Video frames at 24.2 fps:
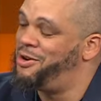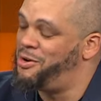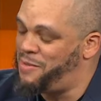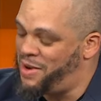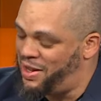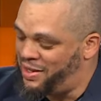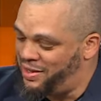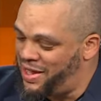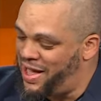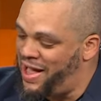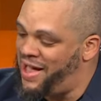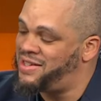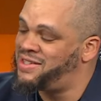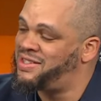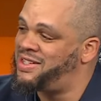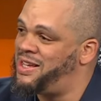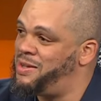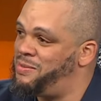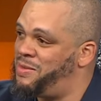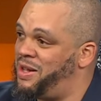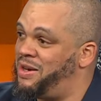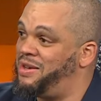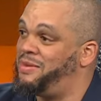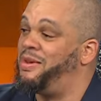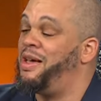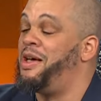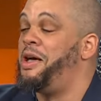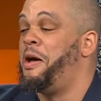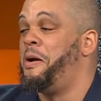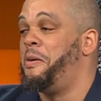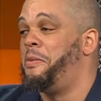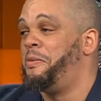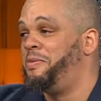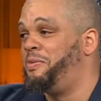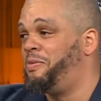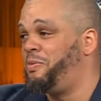They were my last team in.
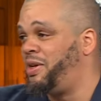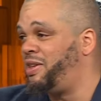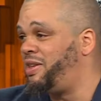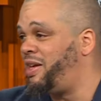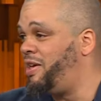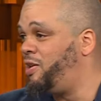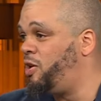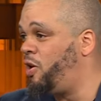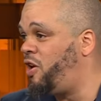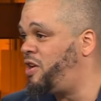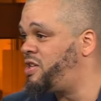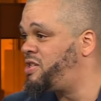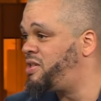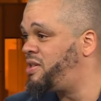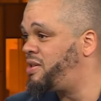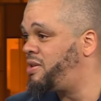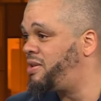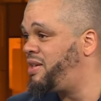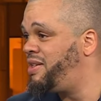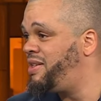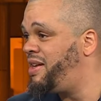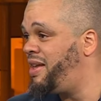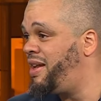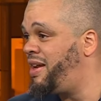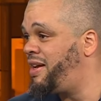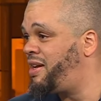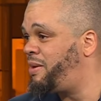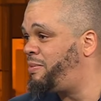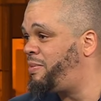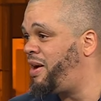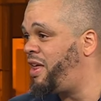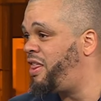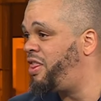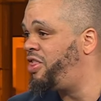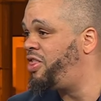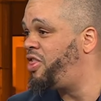But they lost to
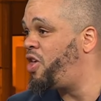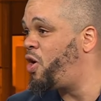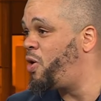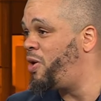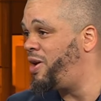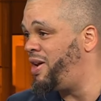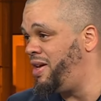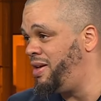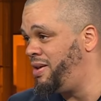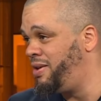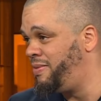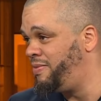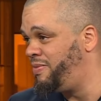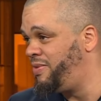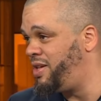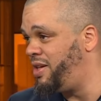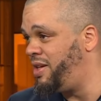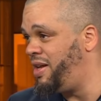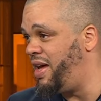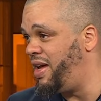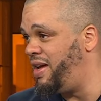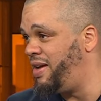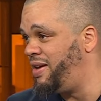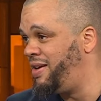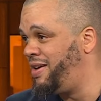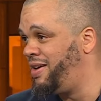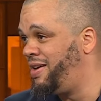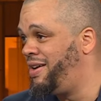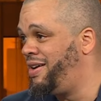Connecticut by 30 today.